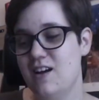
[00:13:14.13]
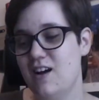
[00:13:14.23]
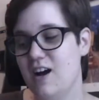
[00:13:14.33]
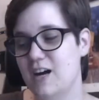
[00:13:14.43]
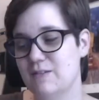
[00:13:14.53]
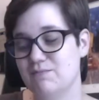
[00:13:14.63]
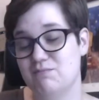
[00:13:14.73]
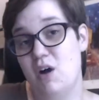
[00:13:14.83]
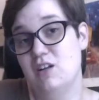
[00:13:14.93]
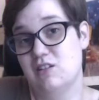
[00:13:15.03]

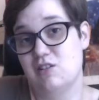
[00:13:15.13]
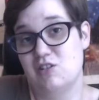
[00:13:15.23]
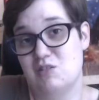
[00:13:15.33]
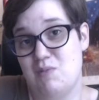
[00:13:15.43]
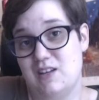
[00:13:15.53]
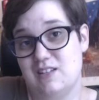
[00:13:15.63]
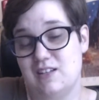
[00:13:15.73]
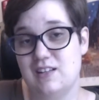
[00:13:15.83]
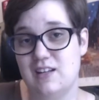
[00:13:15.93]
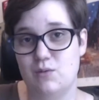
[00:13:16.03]
monsters,
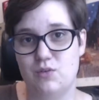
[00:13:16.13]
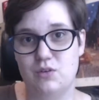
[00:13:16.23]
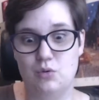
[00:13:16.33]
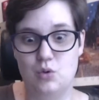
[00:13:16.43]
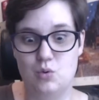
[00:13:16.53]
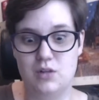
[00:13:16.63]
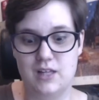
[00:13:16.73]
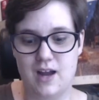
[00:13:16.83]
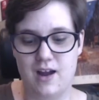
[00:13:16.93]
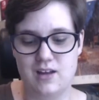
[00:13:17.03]
basically, with little
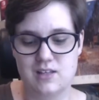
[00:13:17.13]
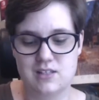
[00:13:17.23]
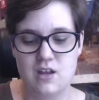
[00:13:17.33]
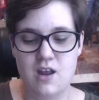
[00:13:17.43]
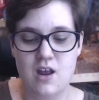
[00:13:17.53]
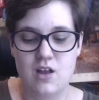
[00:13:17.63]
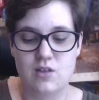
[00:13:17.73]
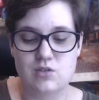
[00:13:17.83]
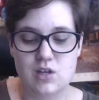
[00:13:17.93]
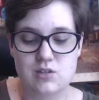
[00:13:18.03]
googly eyes.
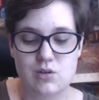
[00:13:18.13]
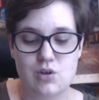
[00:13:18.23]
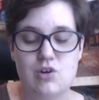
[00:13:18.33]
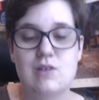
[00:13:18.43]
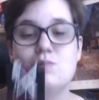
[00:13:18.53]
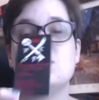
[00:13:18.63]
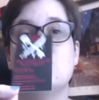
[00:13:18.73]
There's also the Crimson